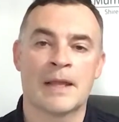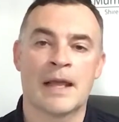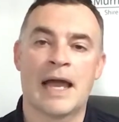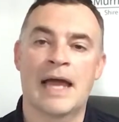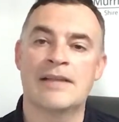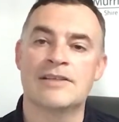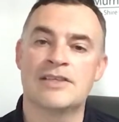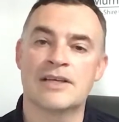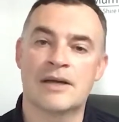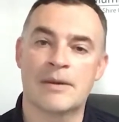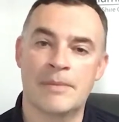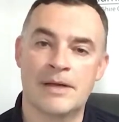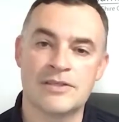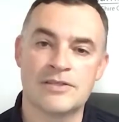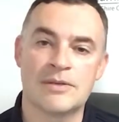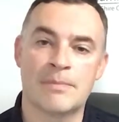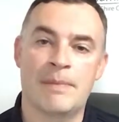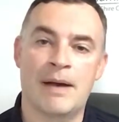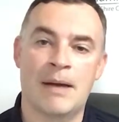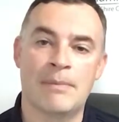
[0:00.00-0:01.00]
and to
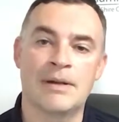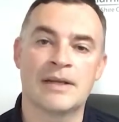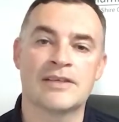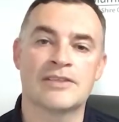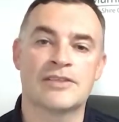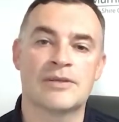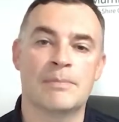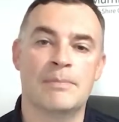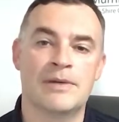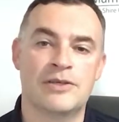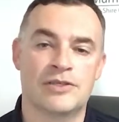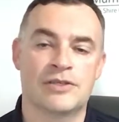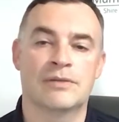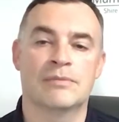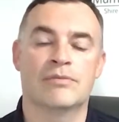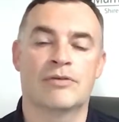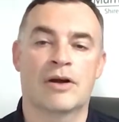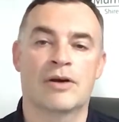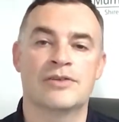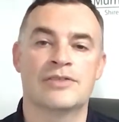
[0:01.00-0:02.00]
commence a public submission
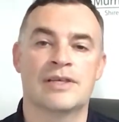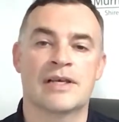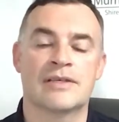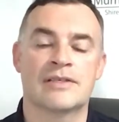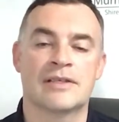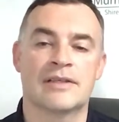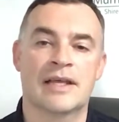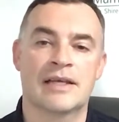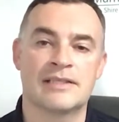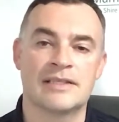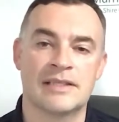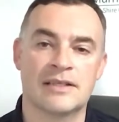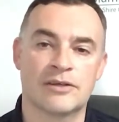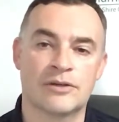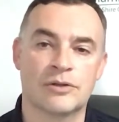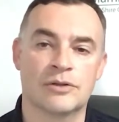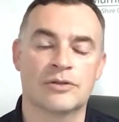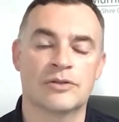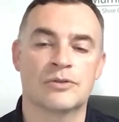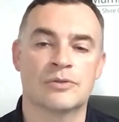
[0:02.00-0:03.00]
process, and that's in
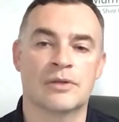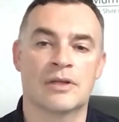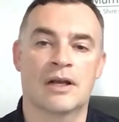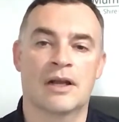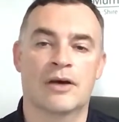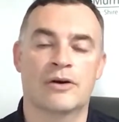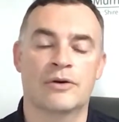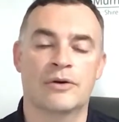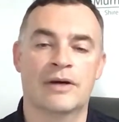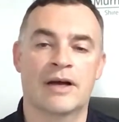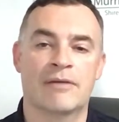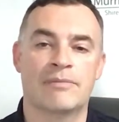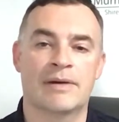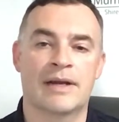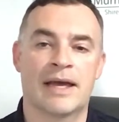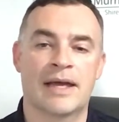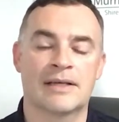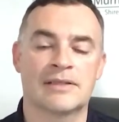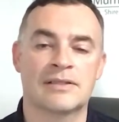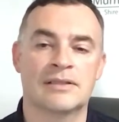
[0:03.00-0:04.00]
accordance with the Local
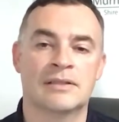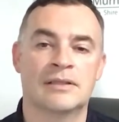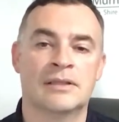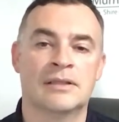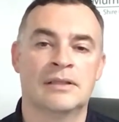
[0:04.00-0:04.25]
Government Act.